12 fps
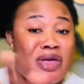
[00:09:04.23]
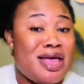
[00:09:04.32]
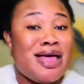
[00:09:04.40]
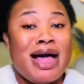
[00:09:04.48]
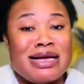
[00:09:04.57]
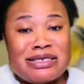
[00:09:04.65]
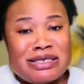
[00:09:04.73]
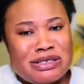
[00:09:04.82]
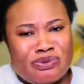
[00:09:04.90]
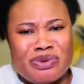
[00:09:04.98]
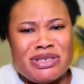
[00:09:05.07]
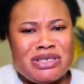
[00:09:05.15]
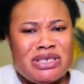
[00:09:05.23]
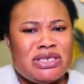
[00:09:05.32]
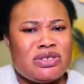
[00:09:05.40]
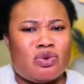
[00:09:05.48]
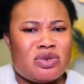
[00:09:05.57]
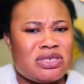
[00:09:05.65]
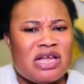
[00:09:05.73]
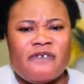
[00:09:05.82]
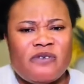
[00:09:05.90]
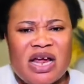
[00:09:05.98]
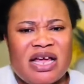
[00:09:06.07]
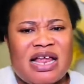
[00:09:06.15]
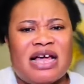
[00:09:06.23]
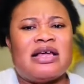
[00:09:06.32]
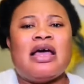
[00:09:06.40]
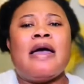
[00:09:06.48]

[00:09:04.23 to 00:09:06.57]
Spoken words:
he has his reasons or stuff like that.